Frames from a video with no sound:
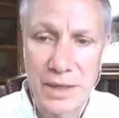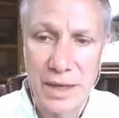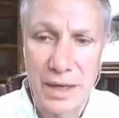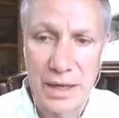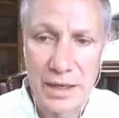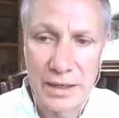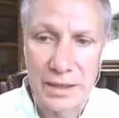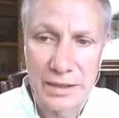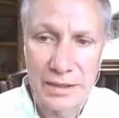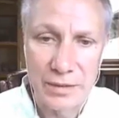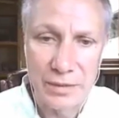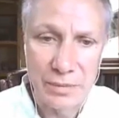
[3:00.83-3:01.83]
uh,
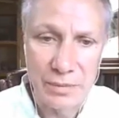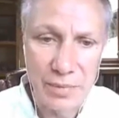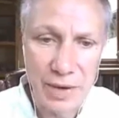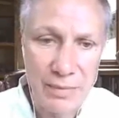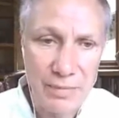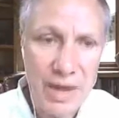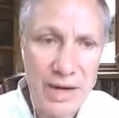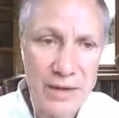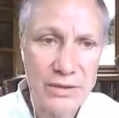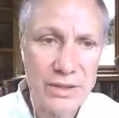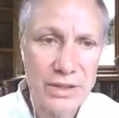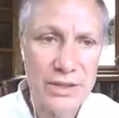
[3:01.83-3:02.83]

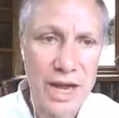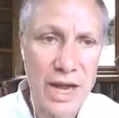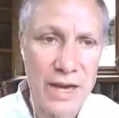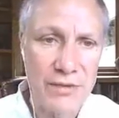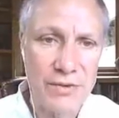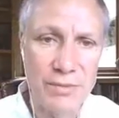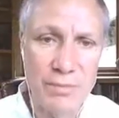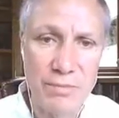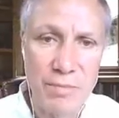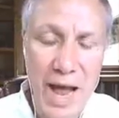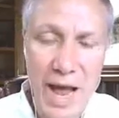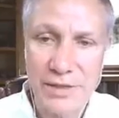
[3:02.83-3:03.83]
primarily died
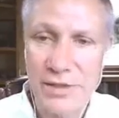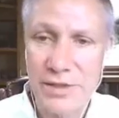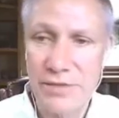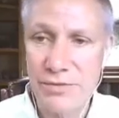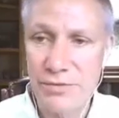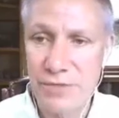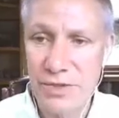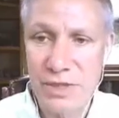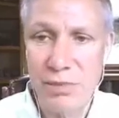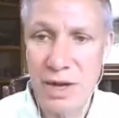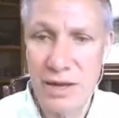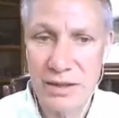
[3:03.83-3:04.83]
from massive
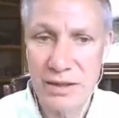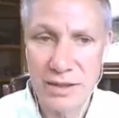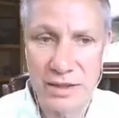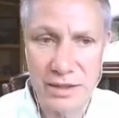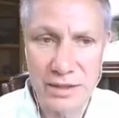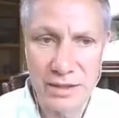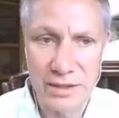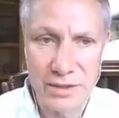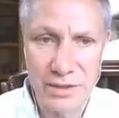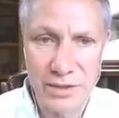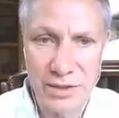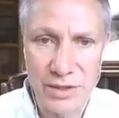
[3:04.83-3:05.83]
febrile
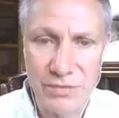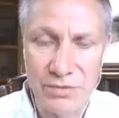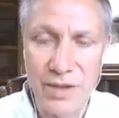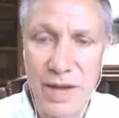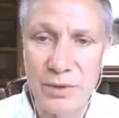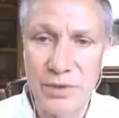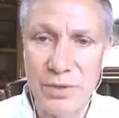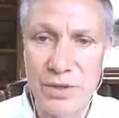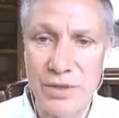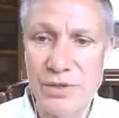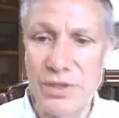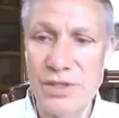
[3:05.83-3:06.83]

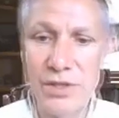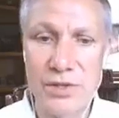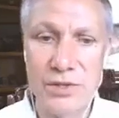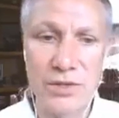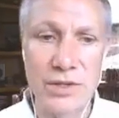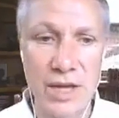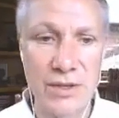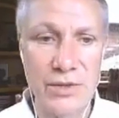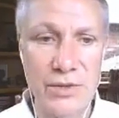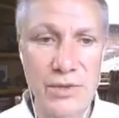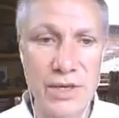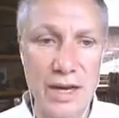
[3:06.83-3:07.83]
inflammatory diseases and then
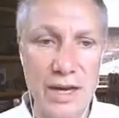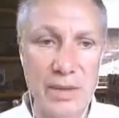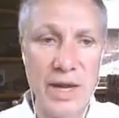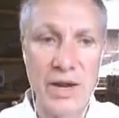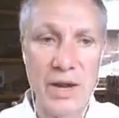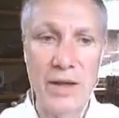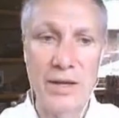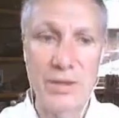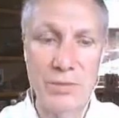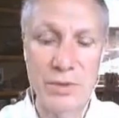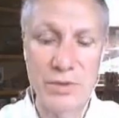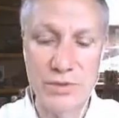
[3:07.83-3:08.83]
using
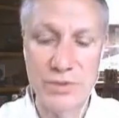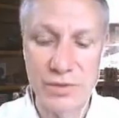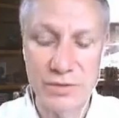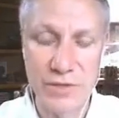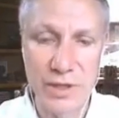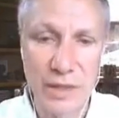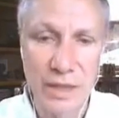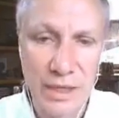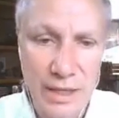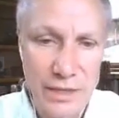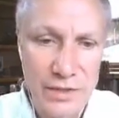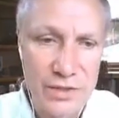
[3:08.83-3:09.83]
antibiotic was sort of a
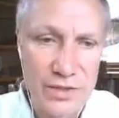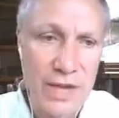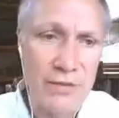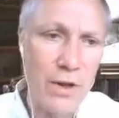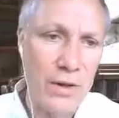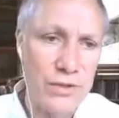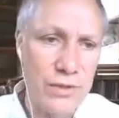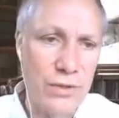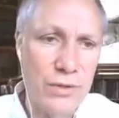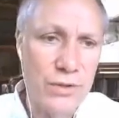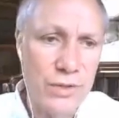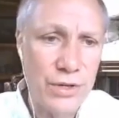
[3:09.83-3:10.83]
save-all
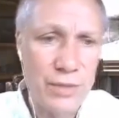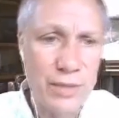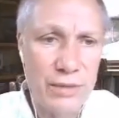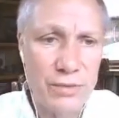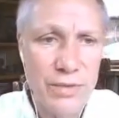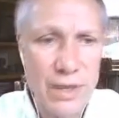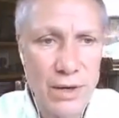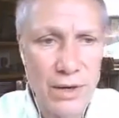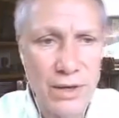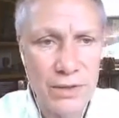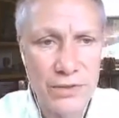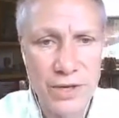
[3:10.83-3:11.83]
solution, but we
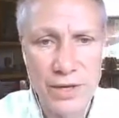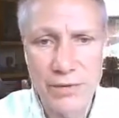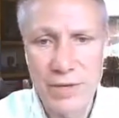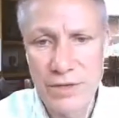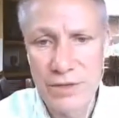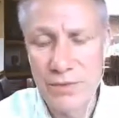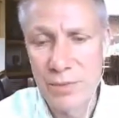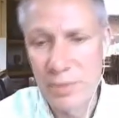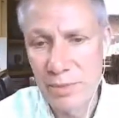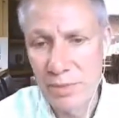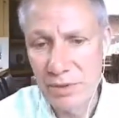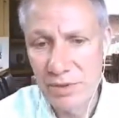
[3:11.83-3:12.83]
are in a generation where
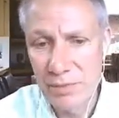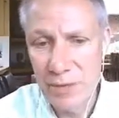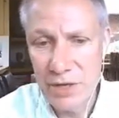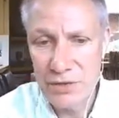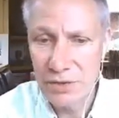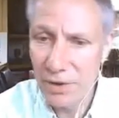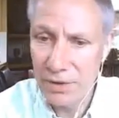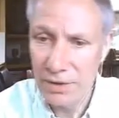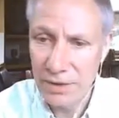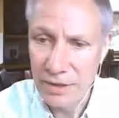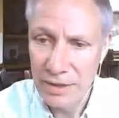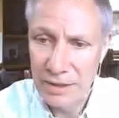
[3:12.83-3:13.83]
people live much
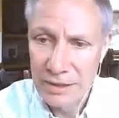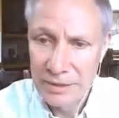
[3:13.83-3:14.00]
longer